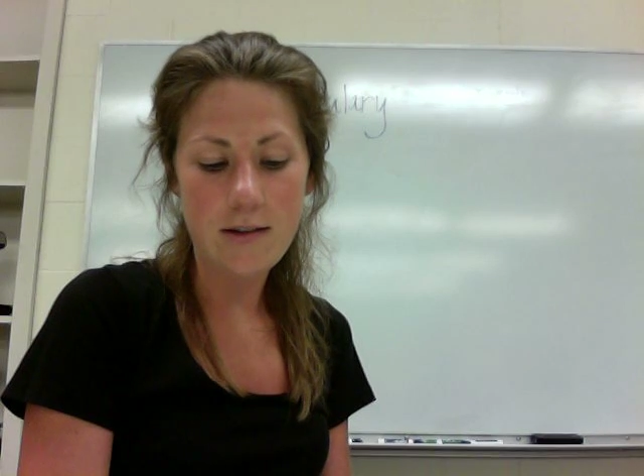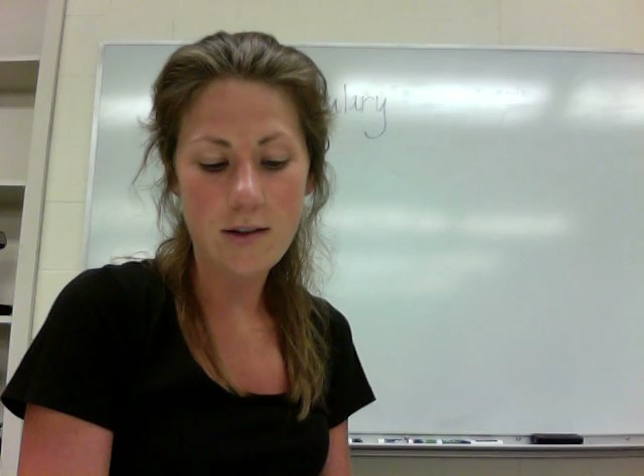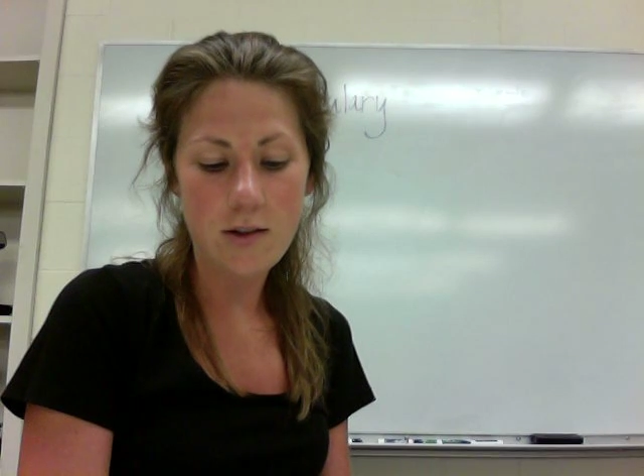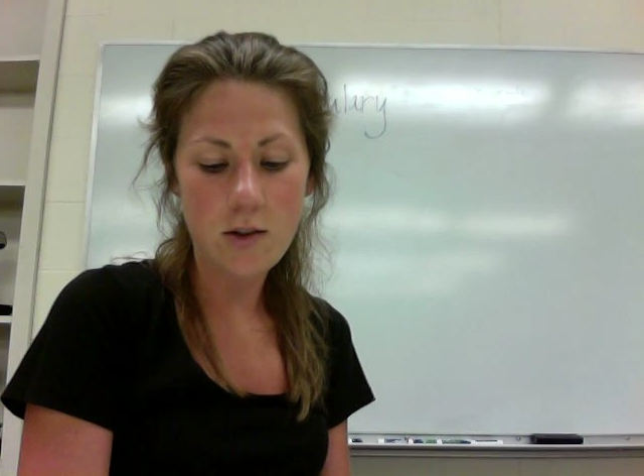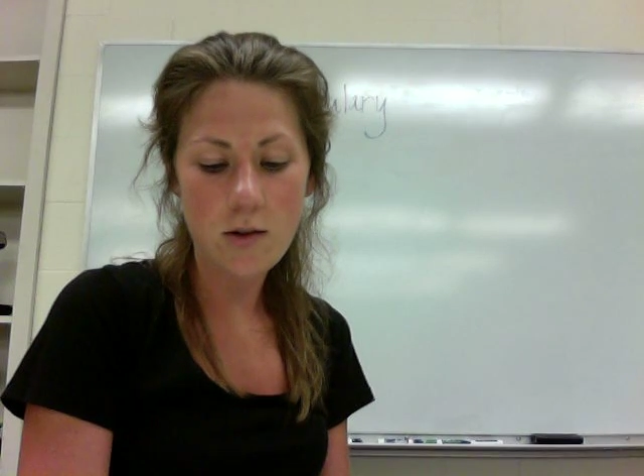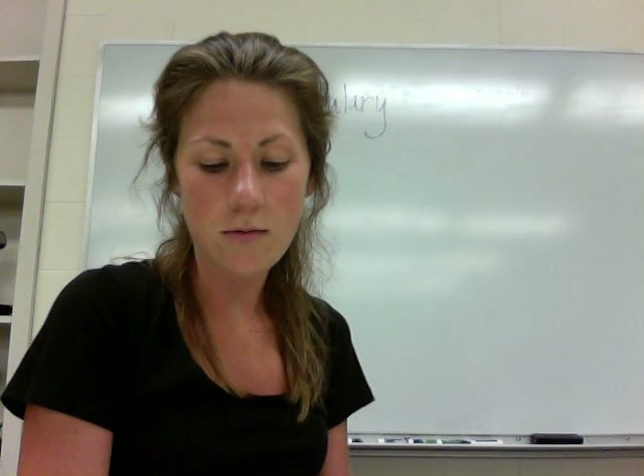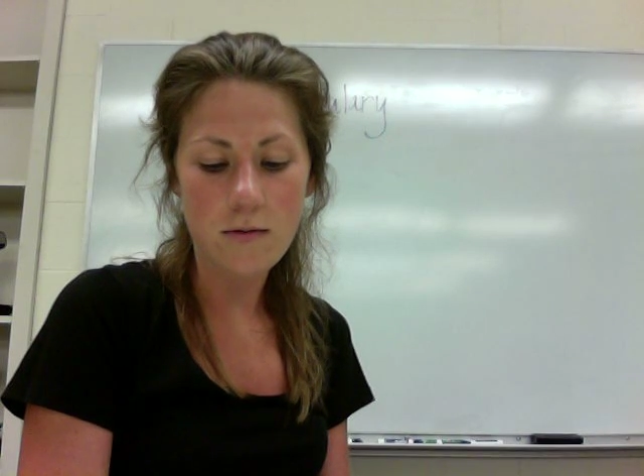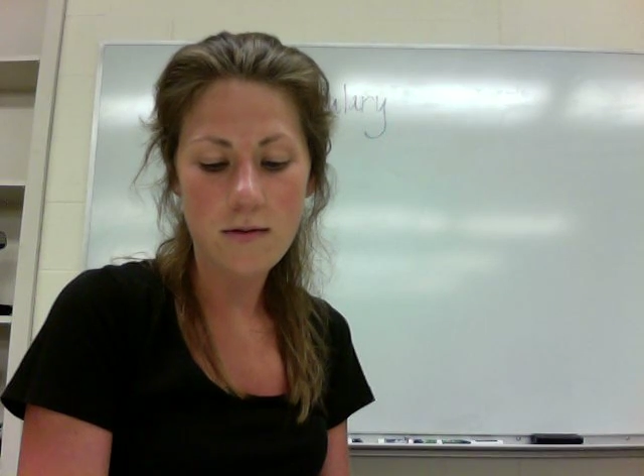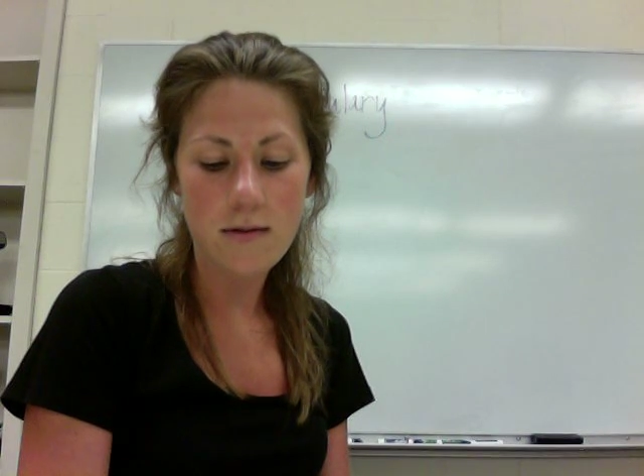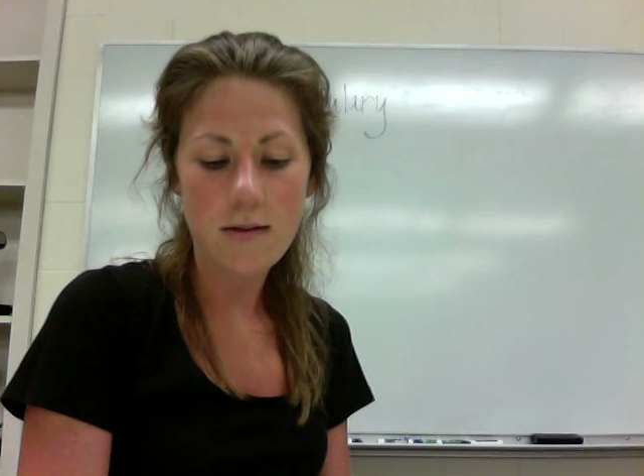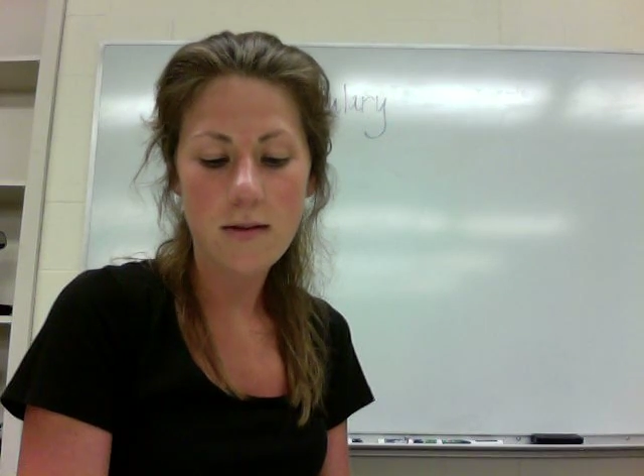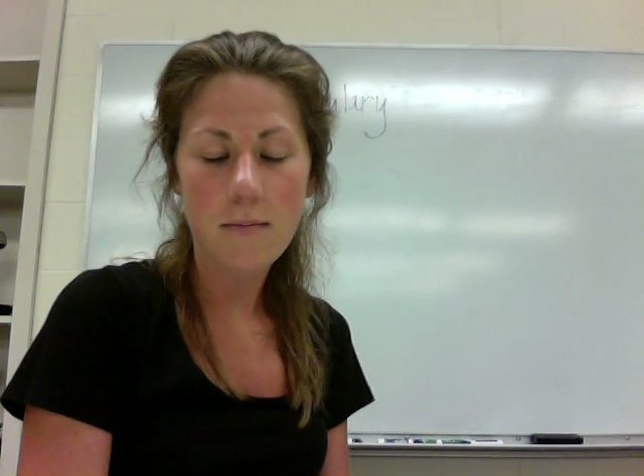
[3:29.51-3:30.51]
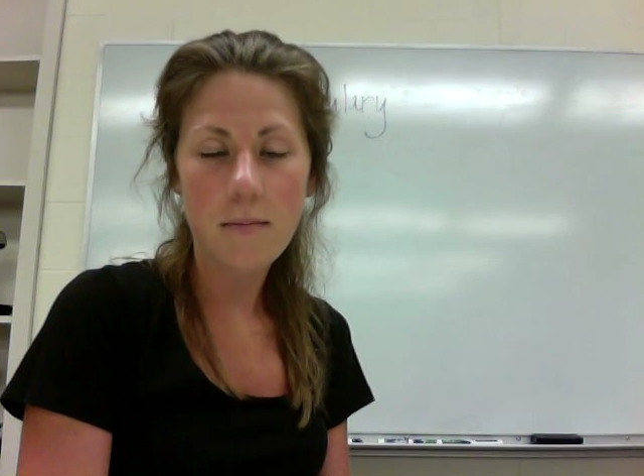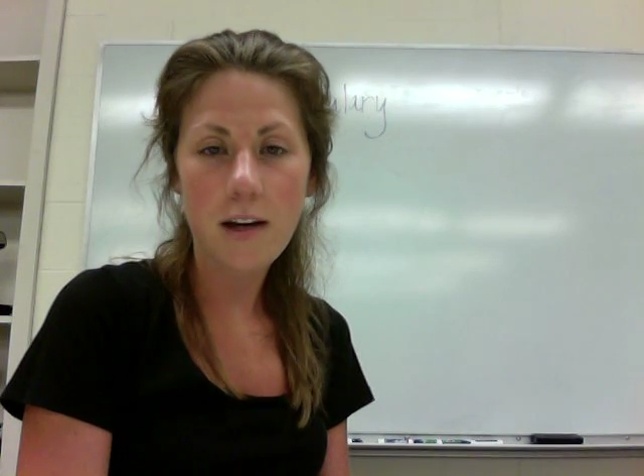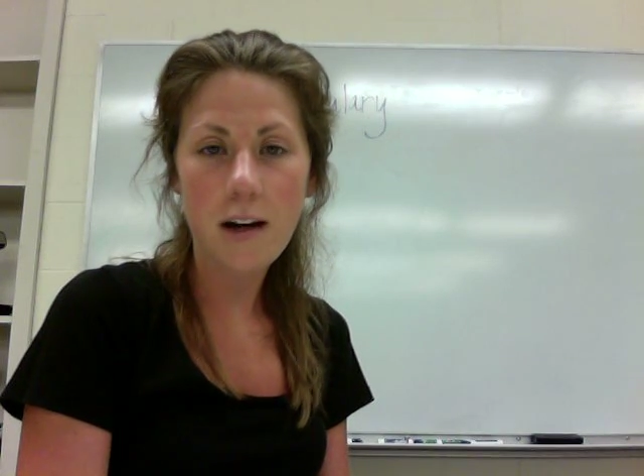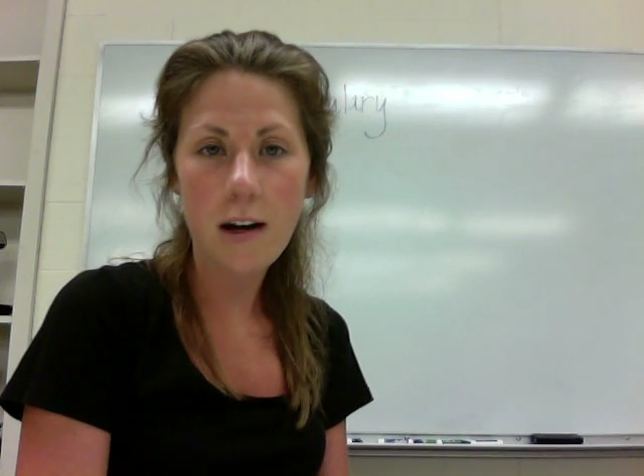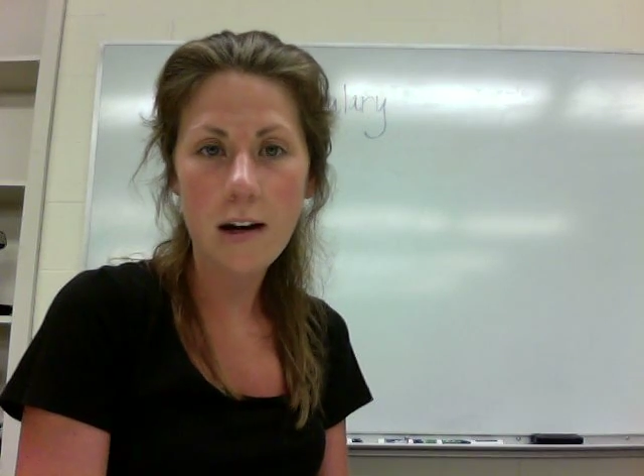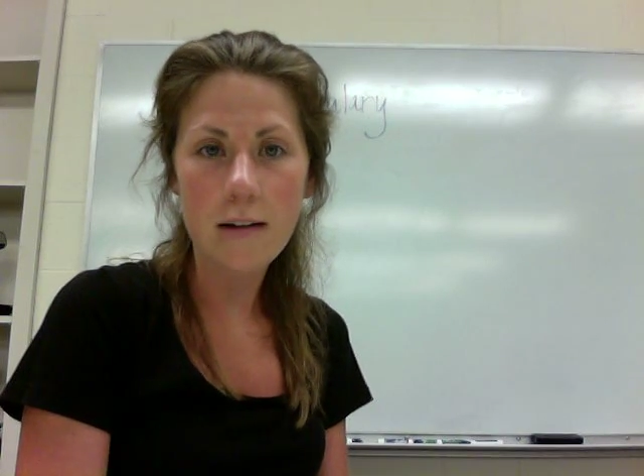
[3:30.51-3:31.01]
to students
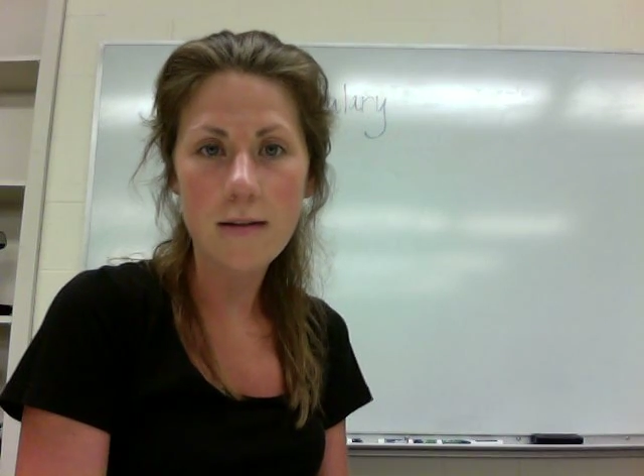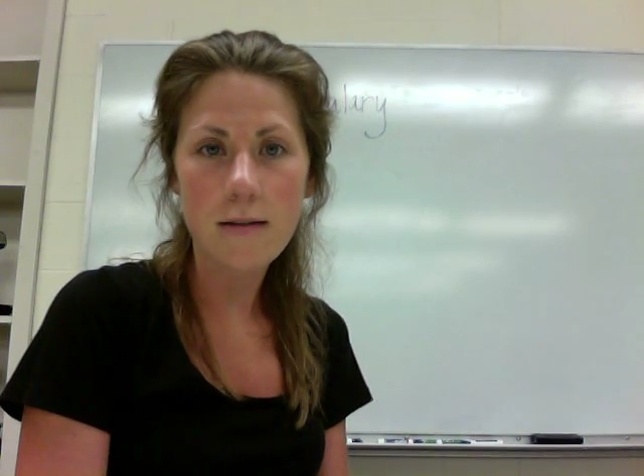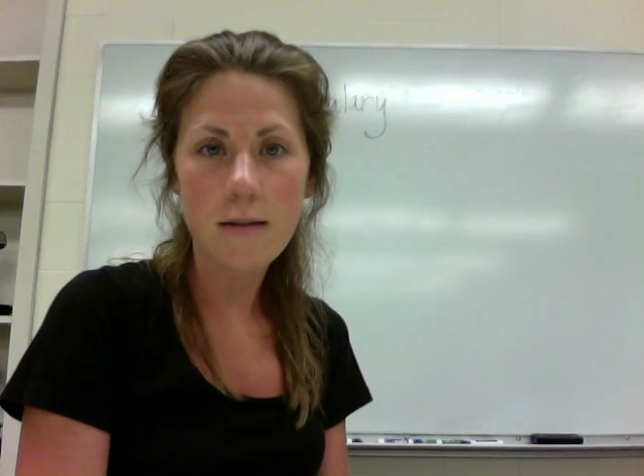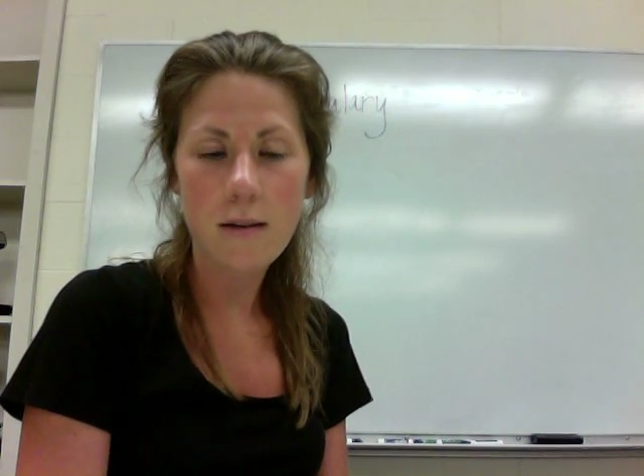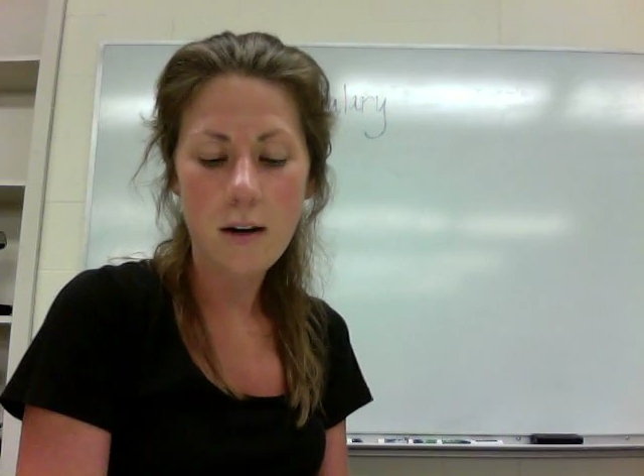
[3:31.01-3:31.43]
because